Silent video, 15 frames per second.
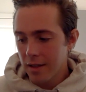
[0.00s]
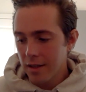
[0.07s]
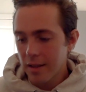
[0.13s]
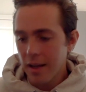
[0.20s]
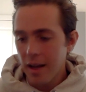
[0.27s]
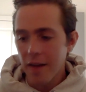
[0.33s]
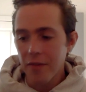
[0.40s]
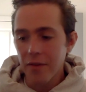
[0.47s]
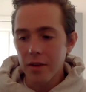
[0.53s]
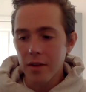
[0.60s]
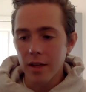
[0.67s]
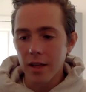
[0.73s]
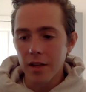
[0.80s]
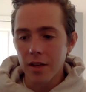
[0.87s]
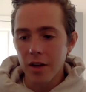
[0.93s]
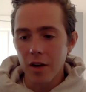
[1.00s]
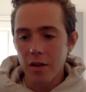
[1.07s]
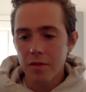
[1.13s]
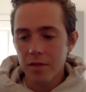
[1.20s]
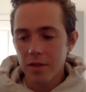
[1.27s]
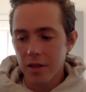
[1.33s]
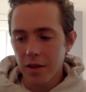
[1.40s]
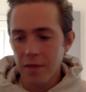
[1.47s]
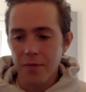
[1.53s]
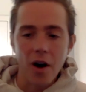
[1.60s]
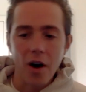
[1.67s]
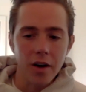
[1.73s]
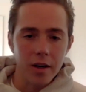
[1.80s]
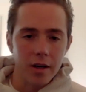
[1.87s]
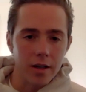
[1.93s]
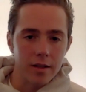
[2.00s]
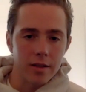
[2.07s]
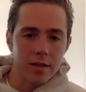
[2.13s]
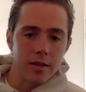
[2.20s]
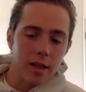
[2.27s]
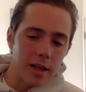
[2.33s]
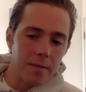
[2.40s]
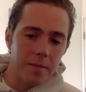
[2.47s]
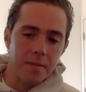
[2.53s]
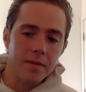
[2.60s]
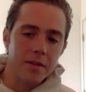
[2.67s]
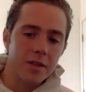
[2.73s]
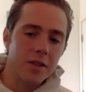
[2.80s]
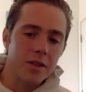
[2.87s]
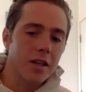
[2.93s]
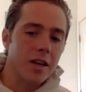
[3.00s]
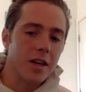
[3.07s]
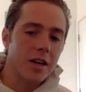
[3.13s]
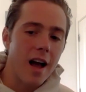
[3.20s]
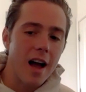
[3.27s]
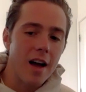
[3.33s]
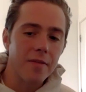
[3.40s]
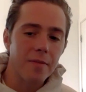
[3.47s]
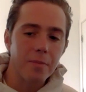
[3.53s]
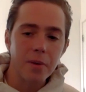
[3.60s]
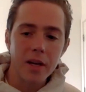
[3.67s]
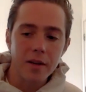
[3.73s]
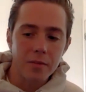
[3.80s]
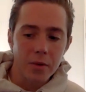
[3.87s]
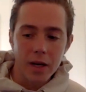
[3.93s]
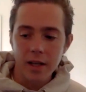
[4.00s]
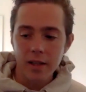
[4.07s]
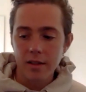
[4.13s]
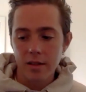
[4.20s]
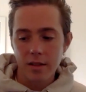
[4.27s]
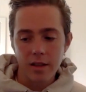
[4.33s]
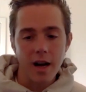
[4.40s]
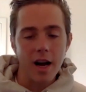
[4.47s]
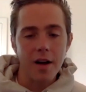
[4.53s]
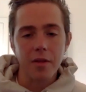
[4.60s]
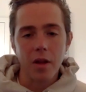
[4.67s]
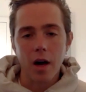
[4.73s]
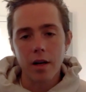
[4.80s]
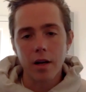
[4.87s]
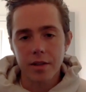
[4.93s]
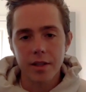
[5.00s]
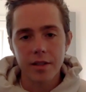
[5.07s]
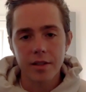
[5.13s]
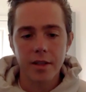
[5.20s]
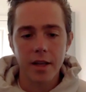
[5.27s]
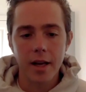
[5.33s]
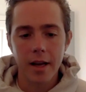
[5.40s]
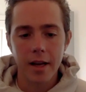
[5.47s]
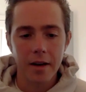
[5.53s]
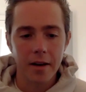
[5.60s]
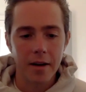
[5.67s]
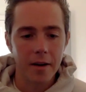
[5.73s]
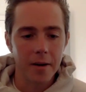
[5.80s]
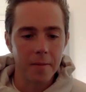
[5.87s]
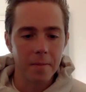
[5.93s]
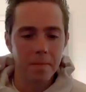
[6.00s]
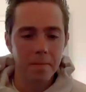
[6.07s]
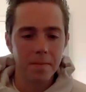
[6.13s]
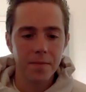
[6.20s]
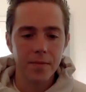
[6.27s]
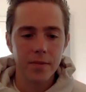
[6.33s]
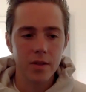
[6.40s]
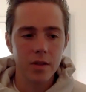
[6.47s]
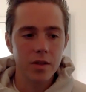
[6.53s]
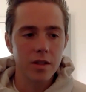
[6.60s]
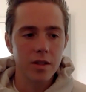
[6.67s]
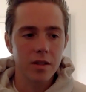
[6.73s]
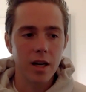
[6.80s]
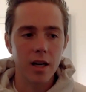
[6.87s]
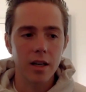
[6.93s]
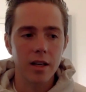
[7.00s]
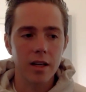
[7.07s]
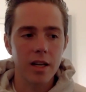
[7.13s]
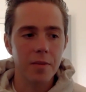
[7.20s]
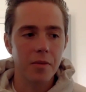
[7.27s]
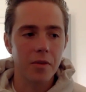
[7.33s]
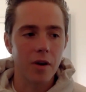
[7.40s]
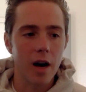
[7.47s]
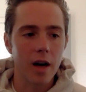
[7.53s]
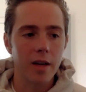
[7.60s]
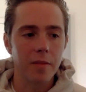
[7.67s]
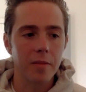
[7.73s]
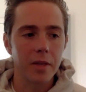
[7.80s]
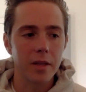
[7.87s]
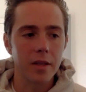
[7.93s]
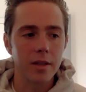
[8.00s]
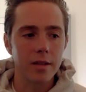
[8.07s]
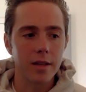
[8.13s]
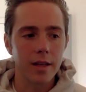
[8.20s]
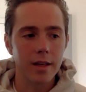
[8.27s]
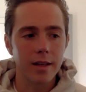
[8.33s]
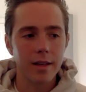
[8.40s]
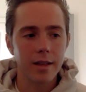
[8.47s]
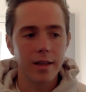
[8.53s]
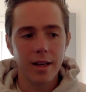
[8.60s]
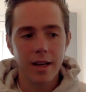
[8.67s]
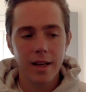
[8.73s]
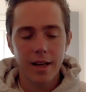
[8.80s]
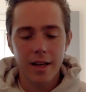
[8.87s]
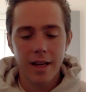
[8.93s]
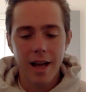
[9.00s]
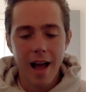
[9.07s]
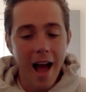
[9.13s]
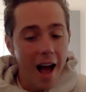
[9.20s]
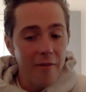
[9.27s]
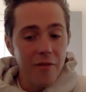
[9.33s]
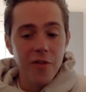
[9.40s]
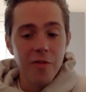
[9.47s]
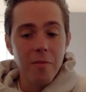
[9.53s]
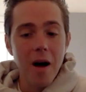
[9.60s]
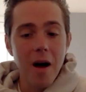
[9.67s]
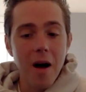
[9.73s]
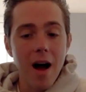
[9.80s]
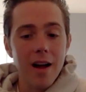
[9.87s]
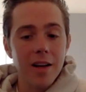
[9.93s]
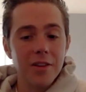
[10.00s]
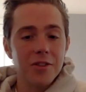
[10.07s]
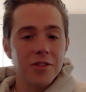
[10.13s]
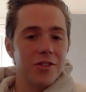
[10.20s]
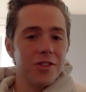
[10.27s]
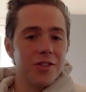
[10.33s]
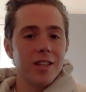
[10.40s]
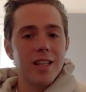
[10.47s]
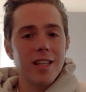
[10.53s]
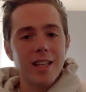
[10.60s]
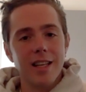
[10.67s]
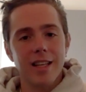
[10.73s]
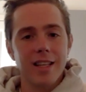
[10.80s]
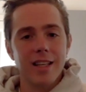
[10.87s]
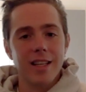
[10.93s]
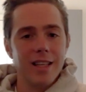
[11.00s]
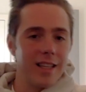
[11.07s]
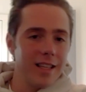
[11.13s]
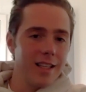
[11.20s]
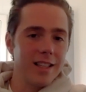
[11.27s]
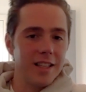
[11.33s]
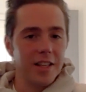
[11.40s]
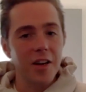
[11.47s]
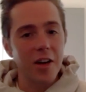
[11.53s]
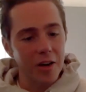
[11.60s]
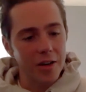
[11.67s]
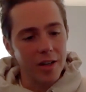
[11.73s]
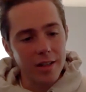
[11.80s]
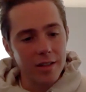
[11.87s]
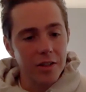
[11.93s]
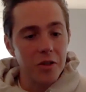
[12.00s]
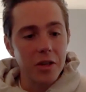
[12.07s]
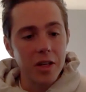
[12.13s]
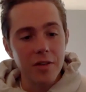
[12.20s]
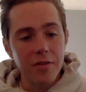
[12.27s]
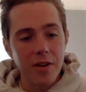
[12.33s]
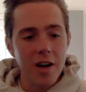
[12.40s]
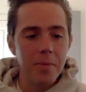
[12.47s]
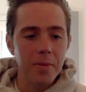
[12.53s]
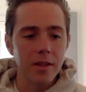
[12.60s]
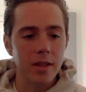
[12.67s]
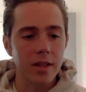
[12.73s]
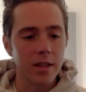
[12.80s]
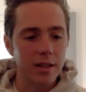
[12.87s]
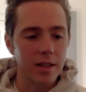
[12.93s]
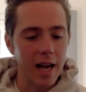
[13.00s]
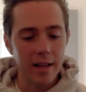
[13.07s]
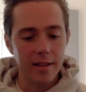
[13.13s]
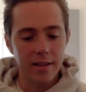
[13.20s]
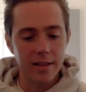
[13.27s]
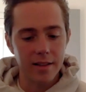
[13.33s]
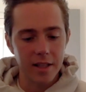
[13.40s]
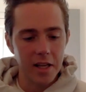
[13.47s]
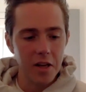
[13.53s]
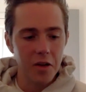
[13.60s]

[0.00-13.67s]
everything, you know, you're gonna fall, you're gonna slip, you're gonna have big wins, you're gonna have losses, and you just got to keep grinding, because like half of my industry, you know, either you give up and then that's it,